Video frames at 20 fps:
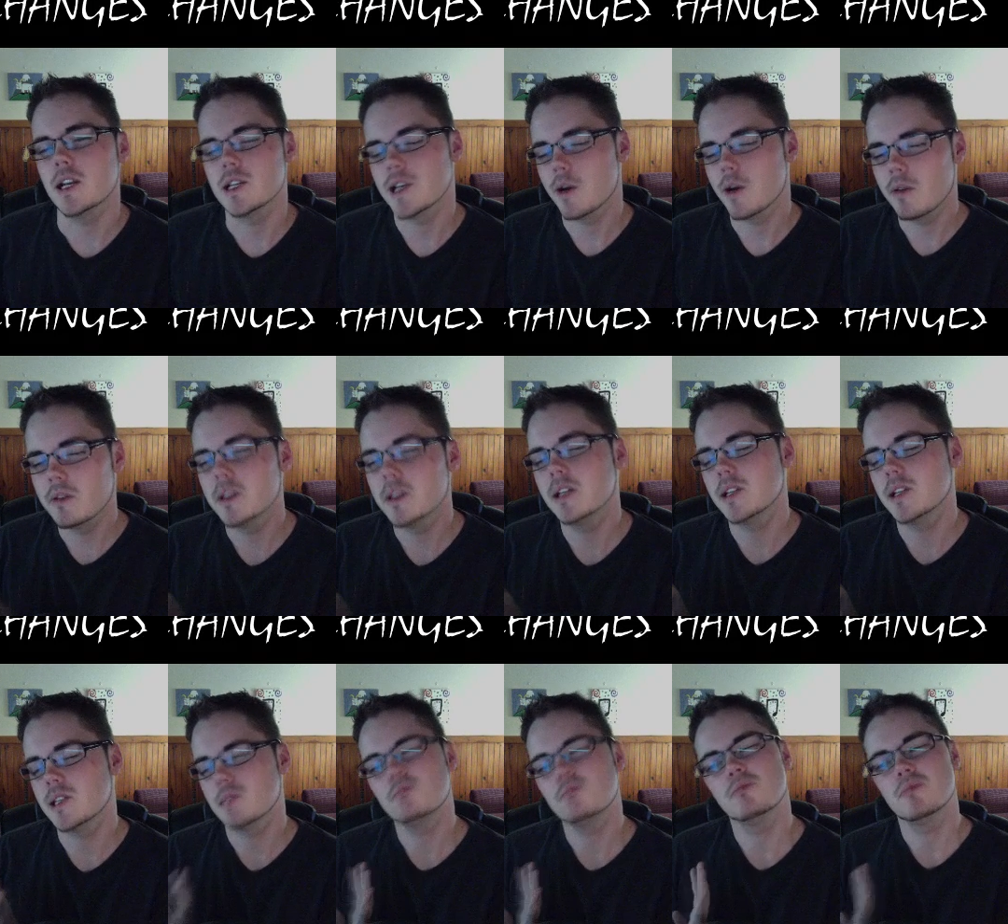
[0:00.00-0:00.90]
However,
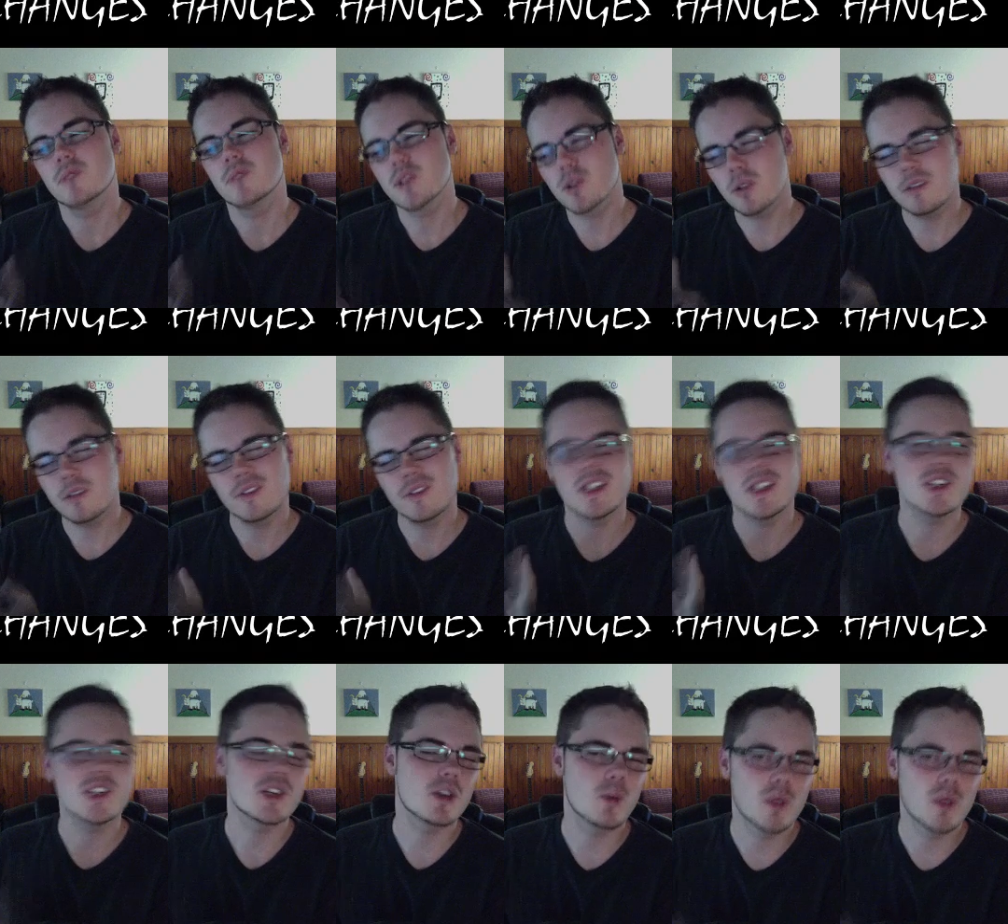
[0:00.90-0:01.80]
there's sort of an
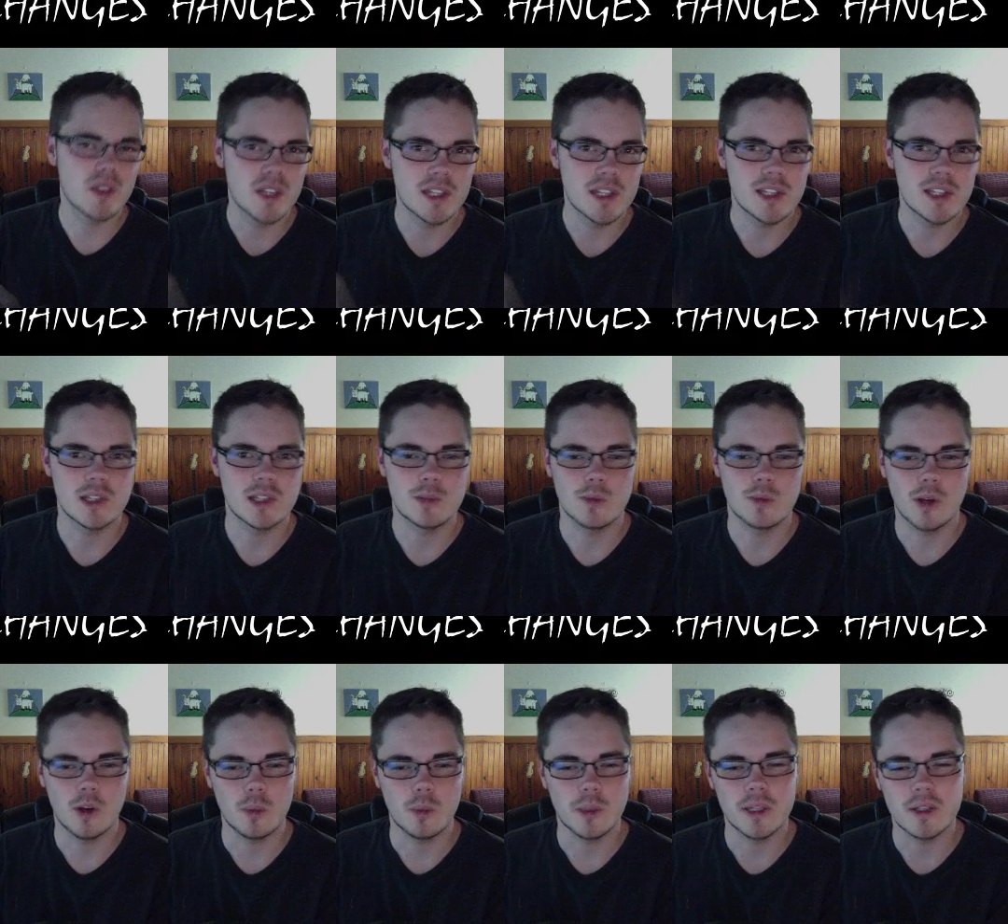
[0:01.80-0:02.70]
issue with this as
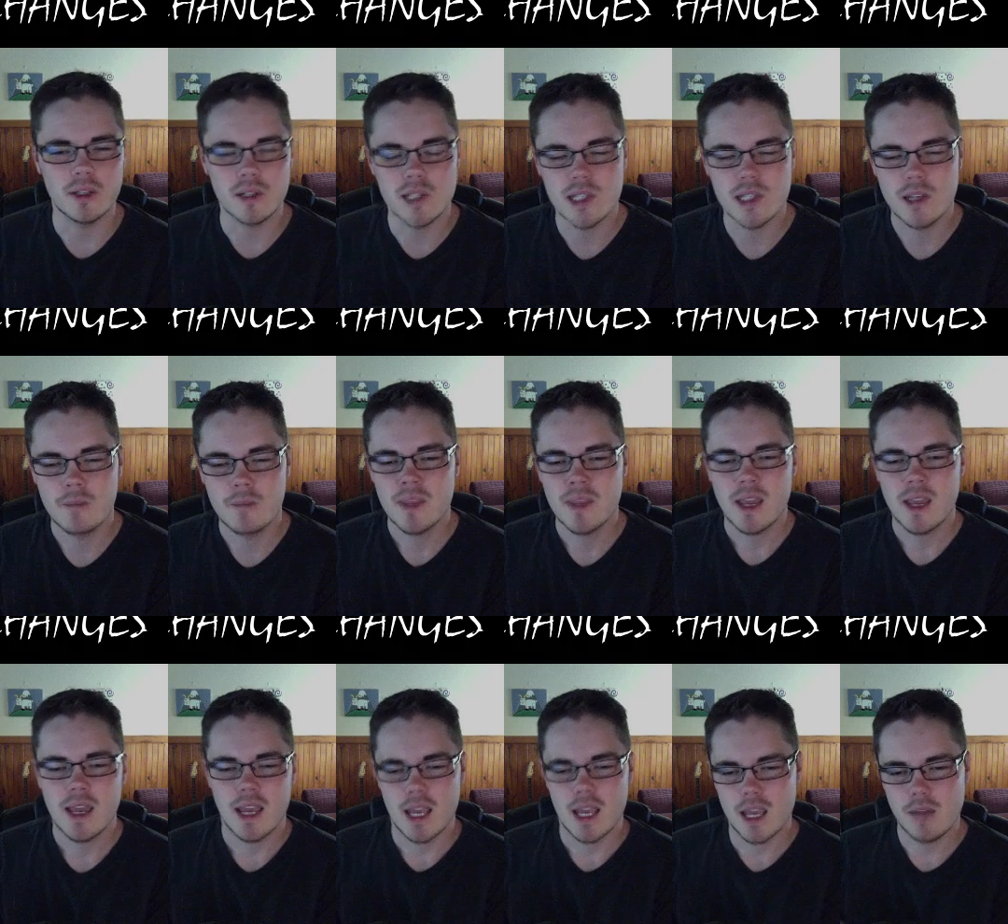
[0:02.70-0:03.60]
well, because
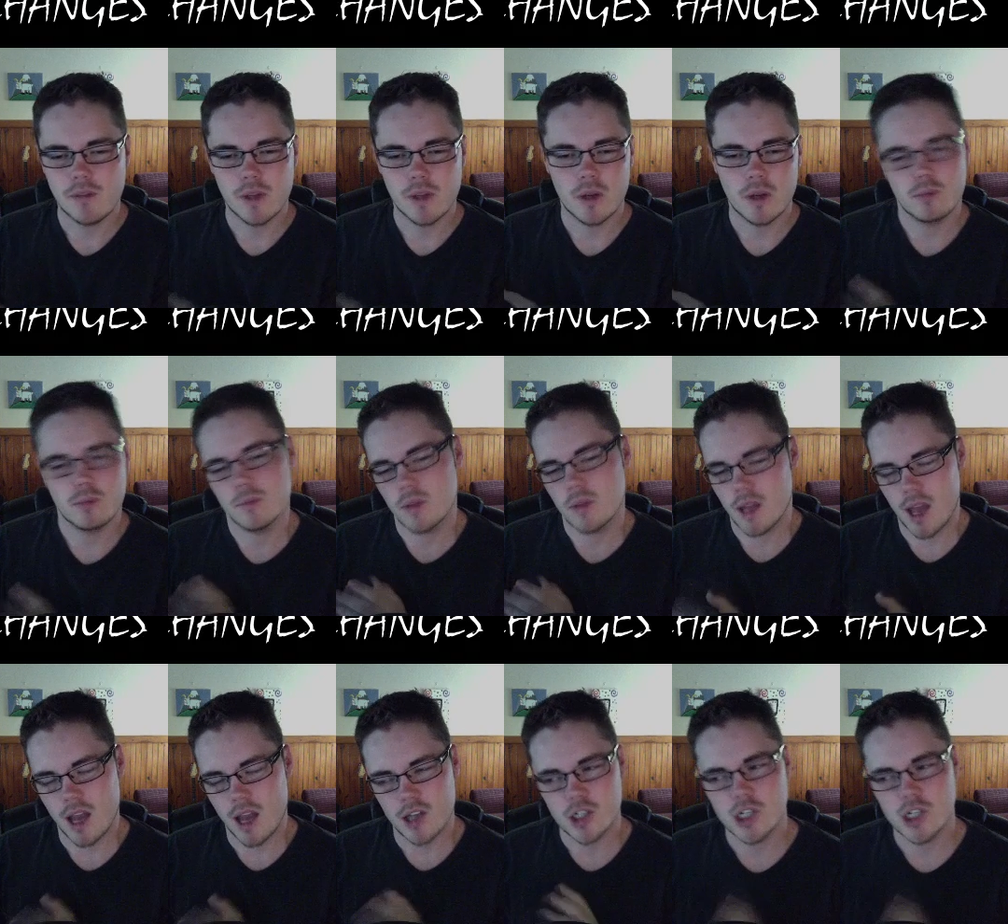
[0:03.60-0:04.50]
if you
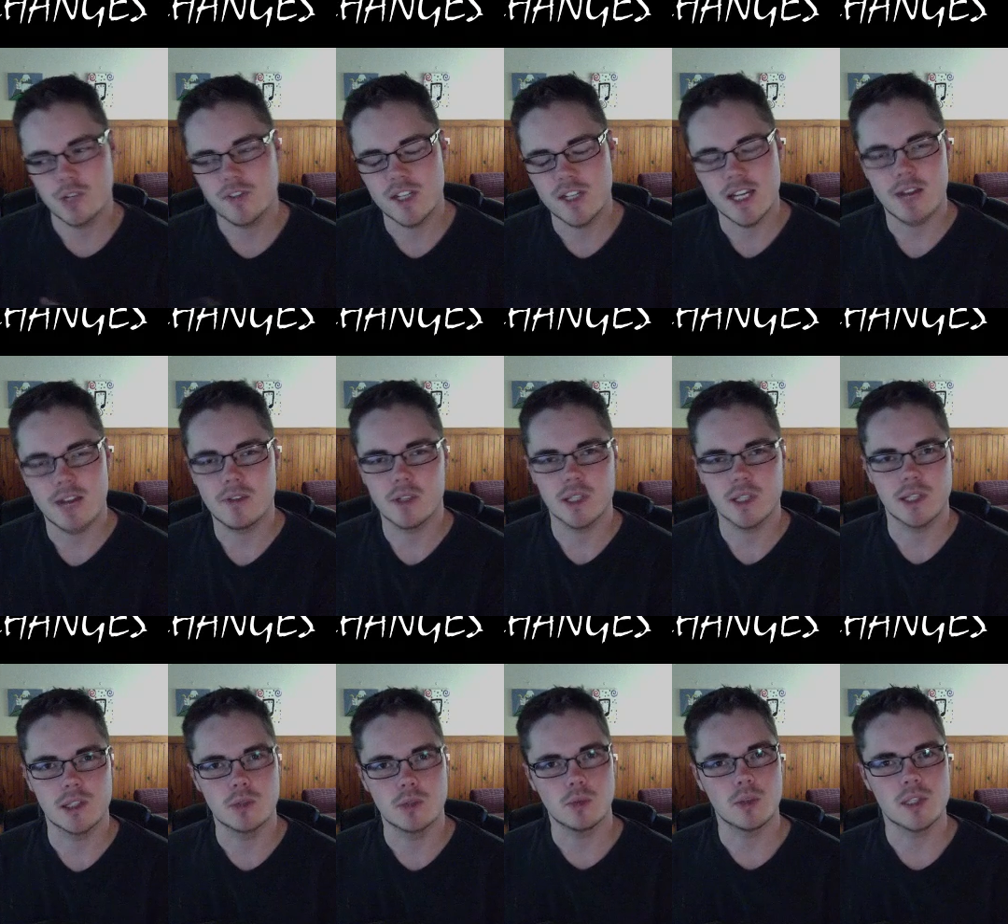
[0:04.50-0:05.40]
are shifting everything
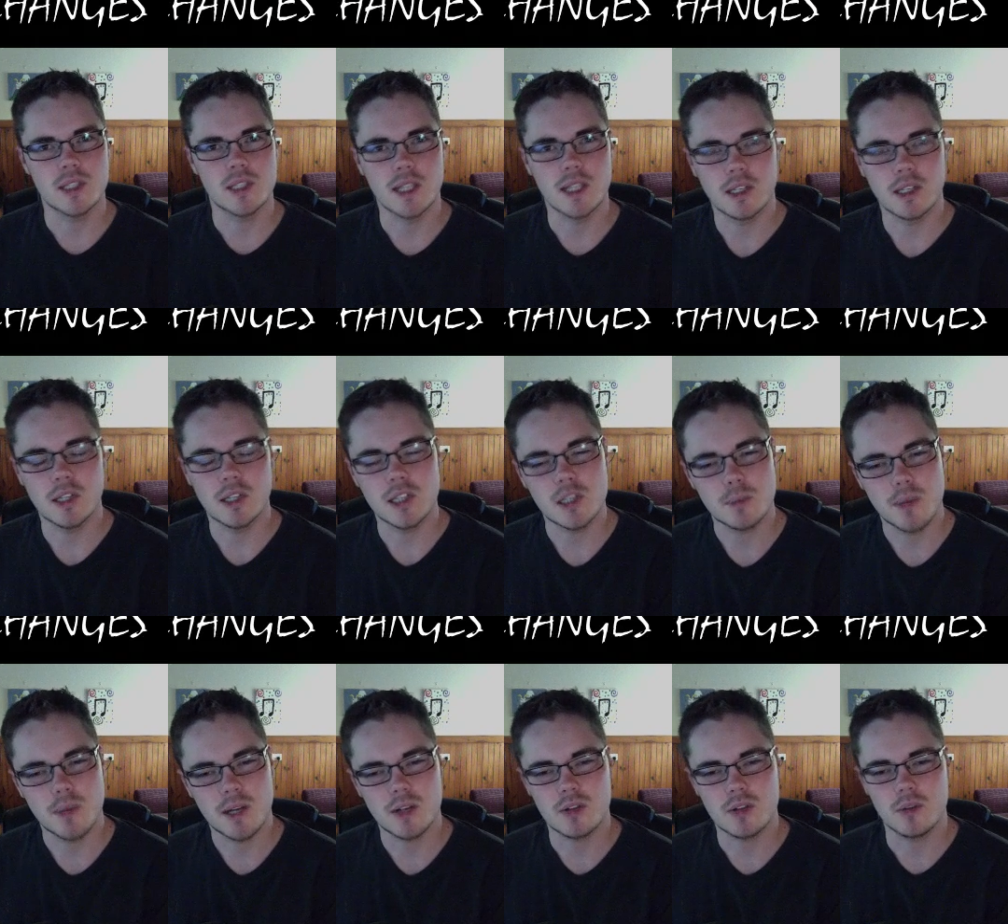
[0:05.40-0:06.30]
towards the end of the
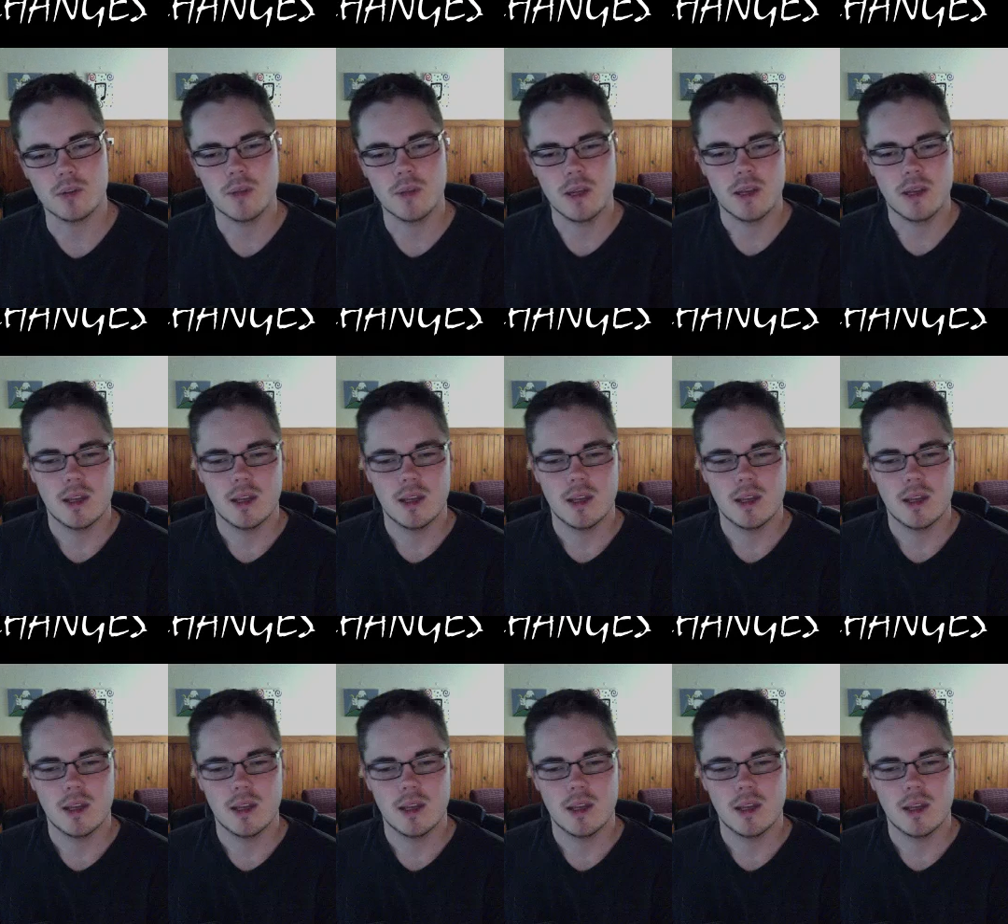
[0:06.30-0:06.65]
spectrum,